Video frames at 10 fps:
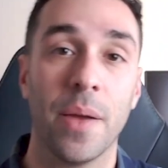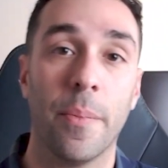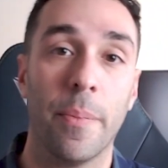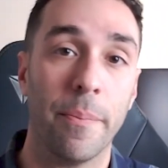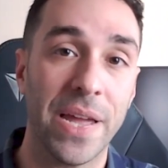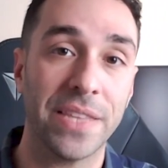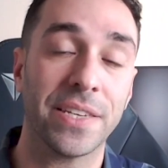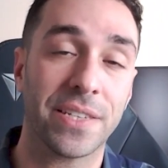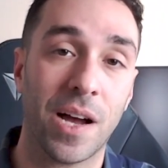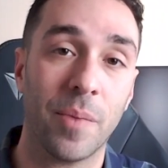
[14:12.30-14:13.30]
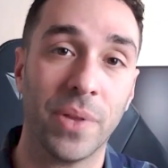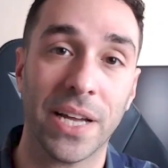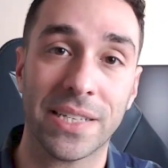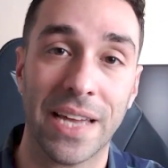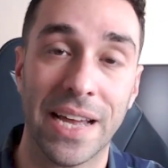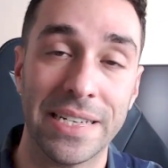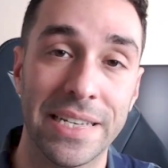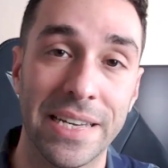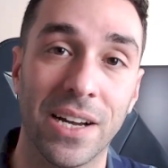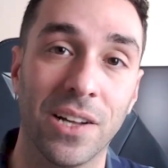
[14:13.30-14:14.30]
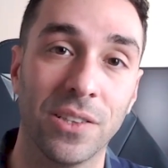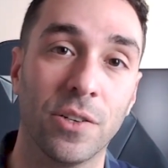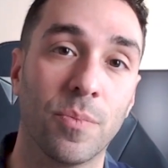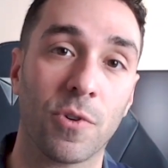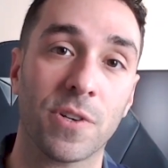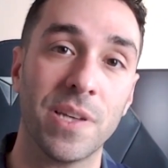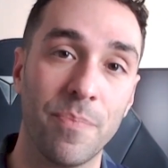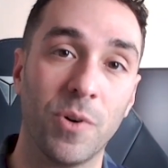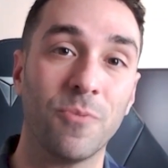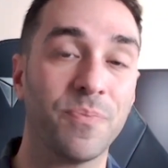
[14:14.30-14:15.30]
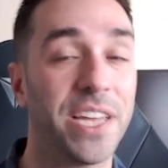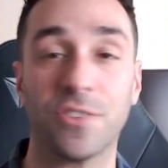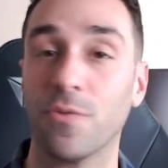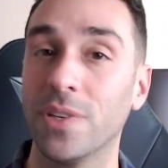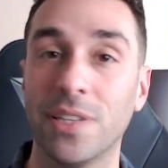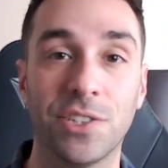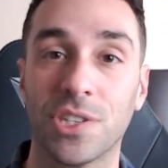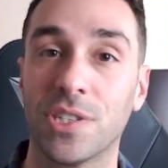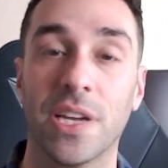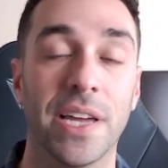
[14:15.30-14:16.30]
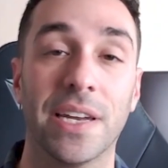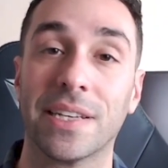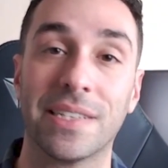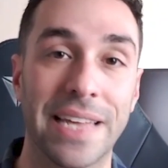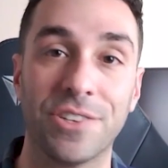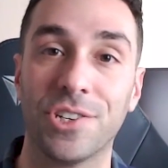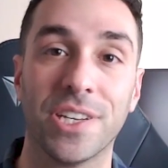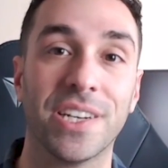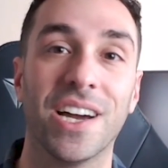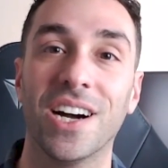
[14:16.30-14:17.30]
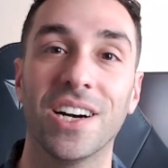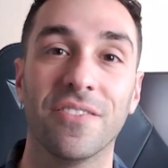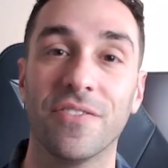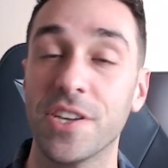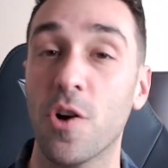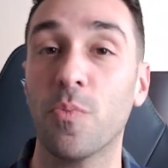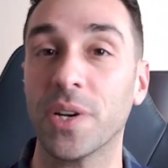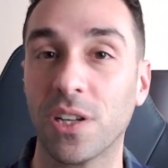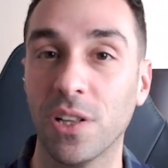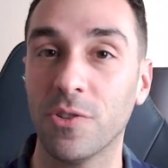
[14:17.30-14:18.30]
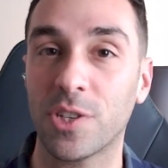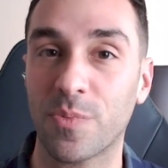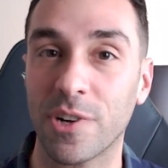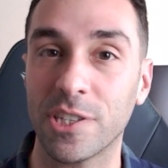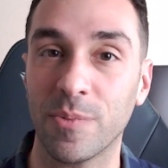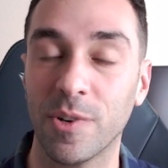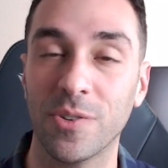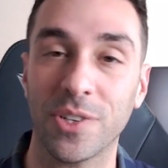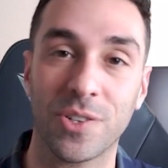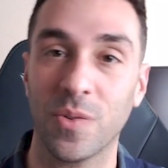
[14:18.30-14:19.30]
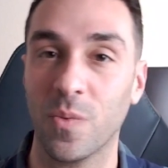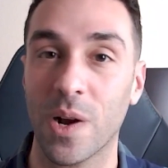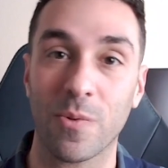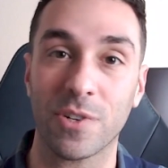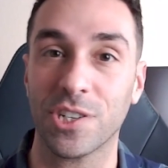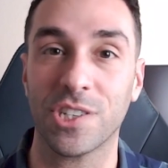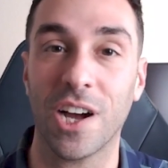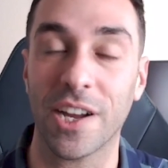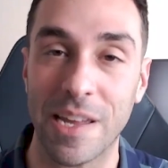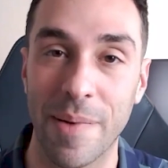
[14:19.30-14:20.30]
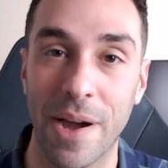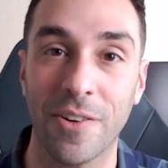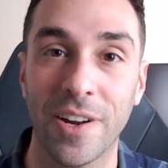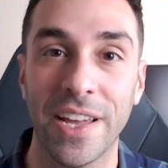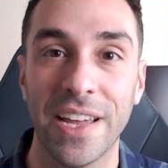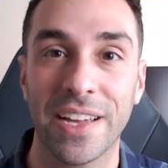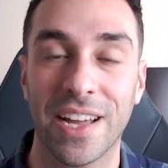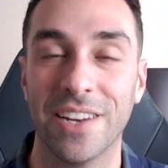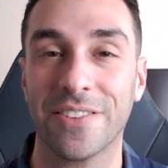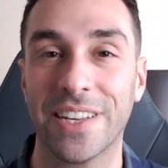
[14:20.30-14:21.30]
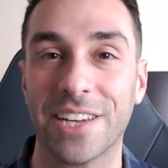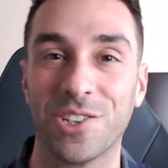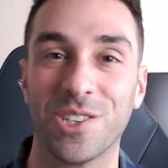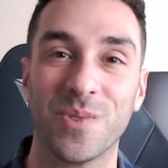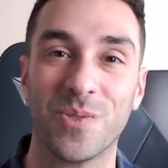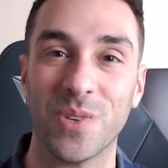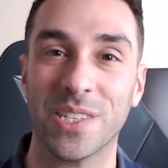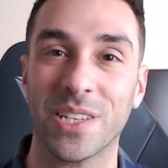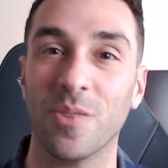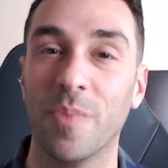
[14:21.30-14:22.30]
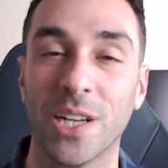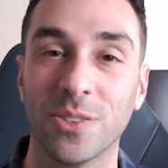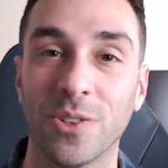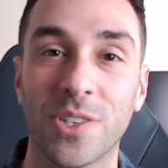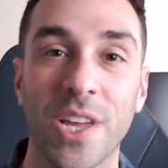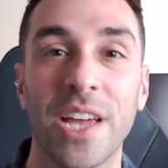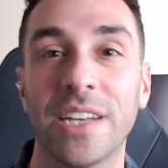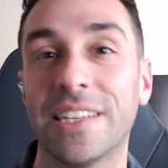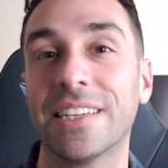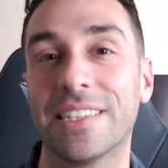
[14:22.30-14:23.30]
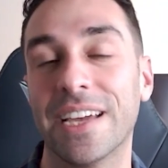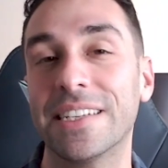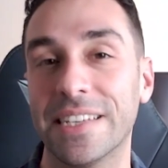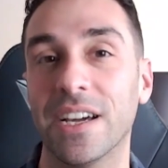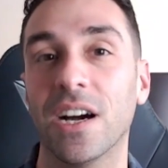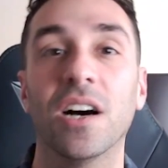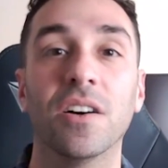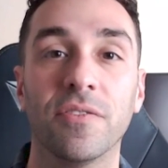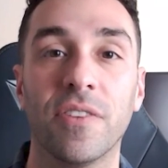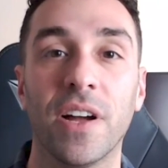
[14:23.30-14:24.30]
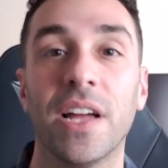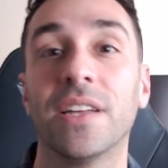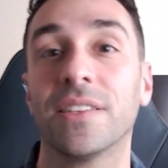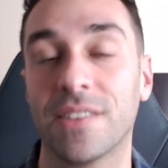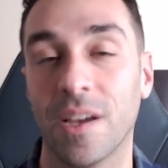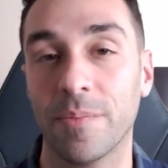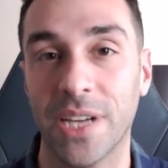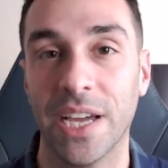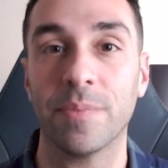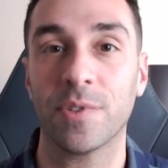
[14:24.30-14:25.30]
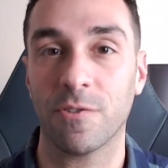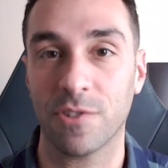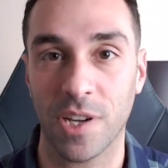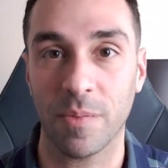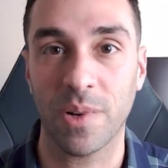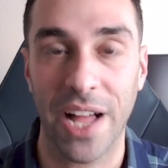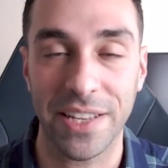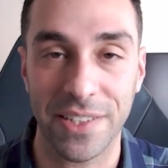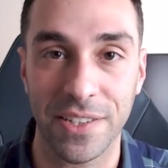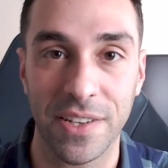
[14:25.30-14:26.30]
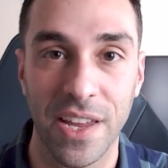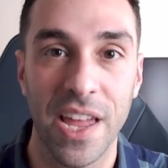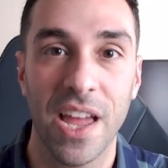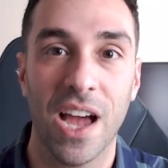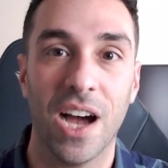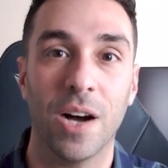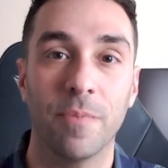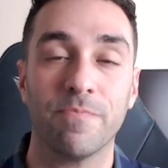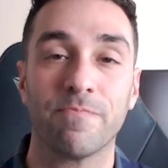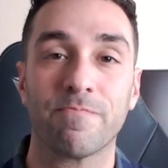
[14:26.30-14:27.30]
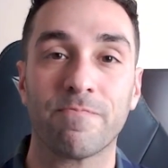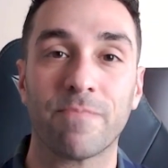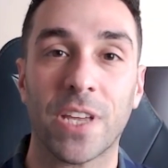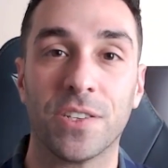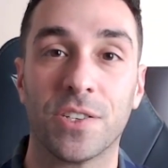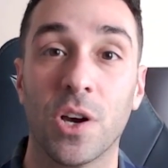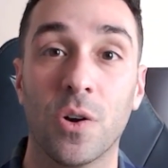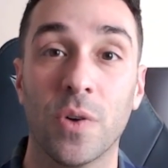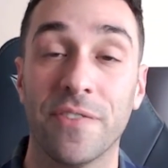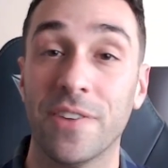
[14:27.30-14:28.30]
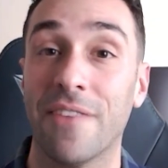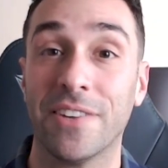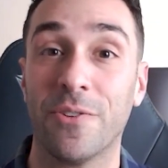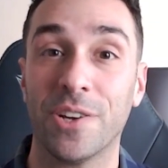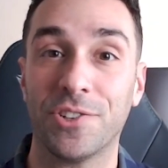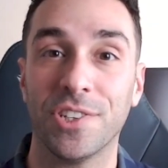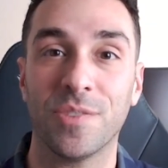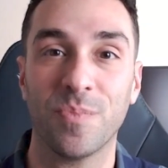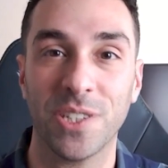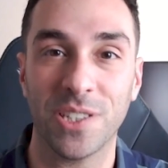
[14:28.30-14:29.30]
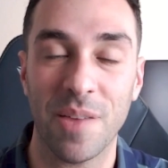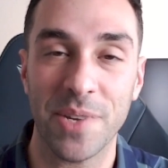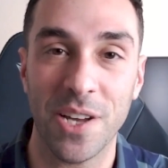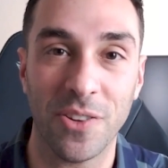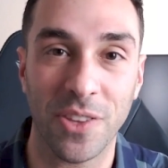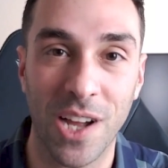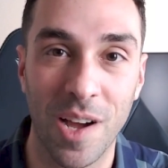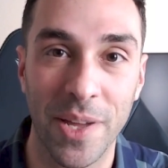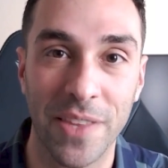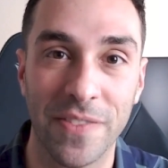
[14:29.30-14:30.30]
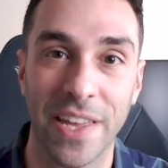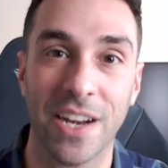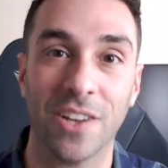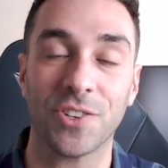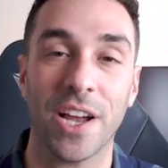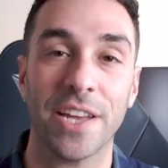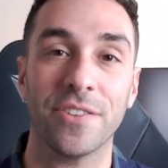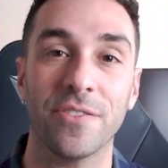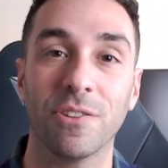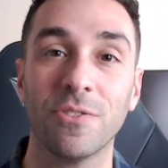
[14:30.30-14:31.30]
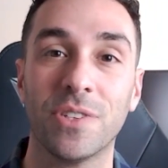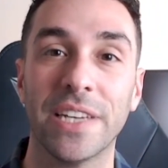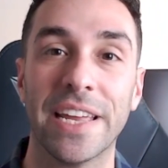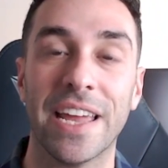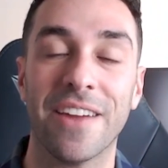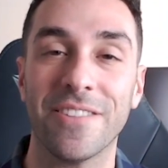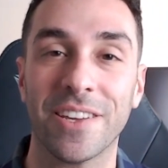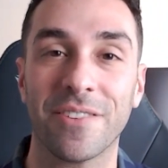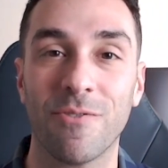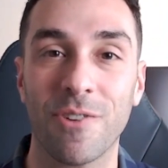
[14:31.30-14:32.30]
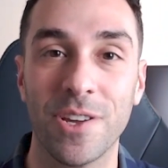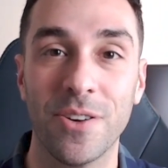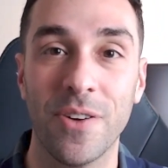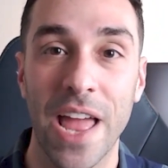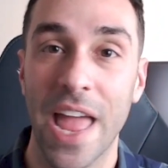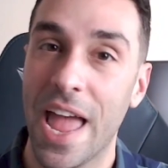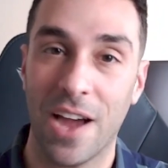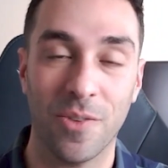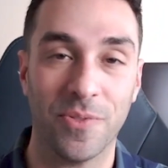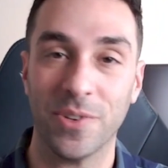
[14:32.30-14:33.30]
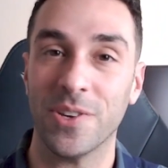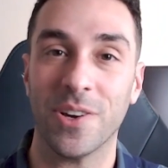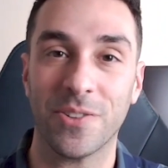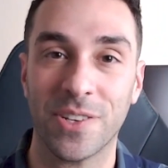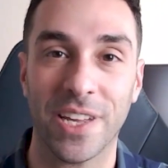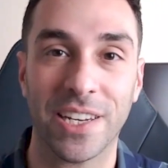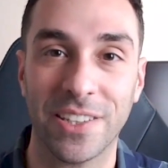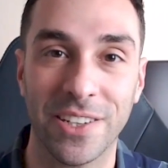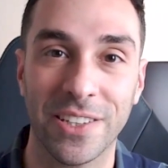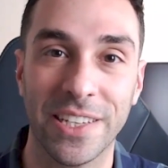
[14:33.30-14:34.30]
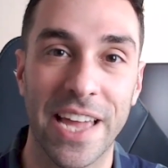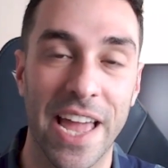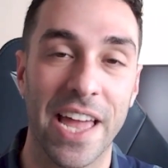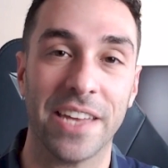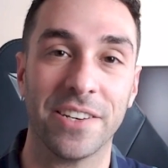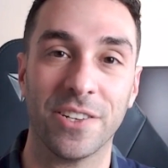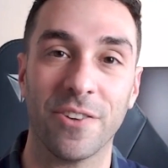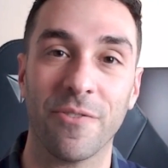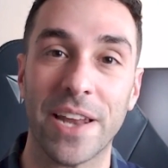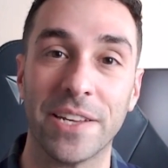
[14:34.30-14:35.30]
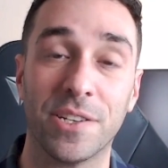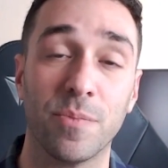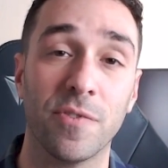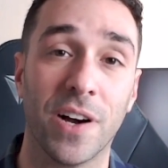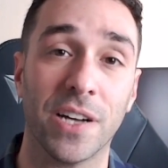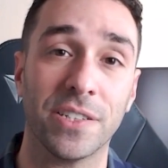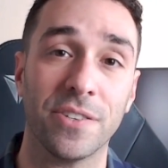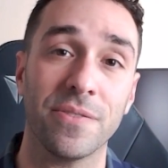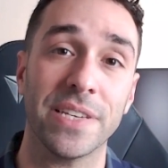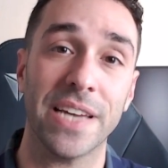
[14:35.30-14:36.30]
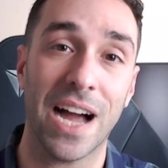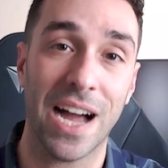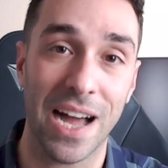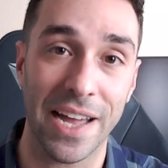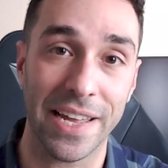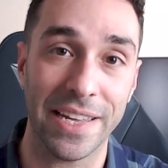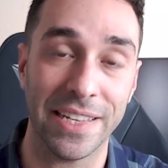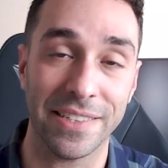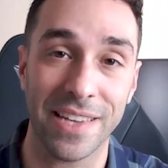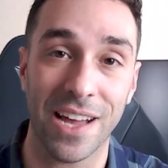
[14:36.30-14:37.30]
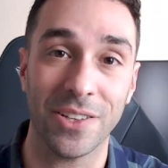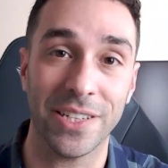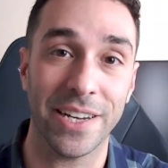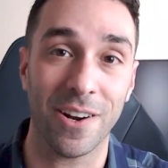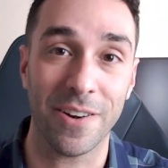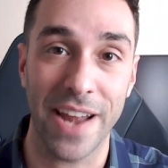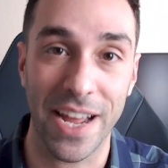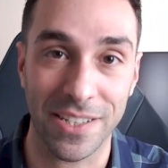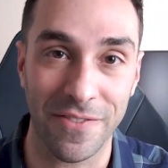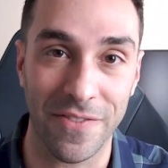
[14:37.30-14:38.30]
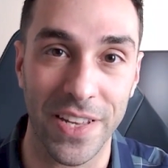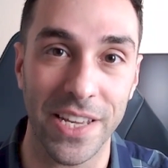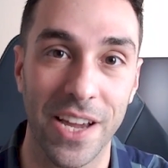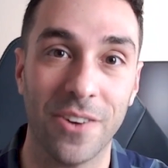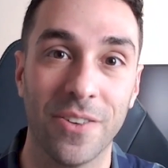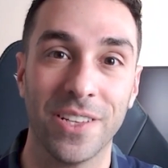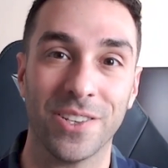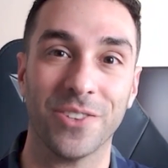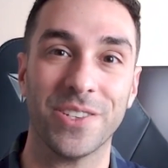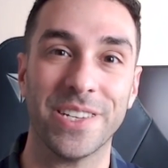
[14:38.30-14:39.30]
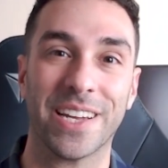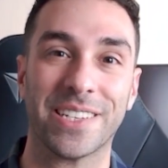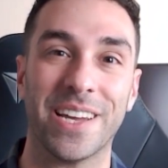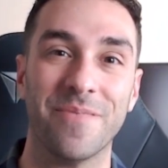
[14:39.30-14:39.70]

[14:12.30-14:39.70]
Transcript: made this complex idea a little more simple. It's really just an extension of the open-closed principle, which where we're just talking about kind of connections between single modules to this idea of subtypes or subclasses. Um, so if you have any questions, please let me know in the comments and I'll try to elucidate everything for you. Hopefully you understand clearly and you're ready to move on to the I in solid in our next video. So I'll see you next time.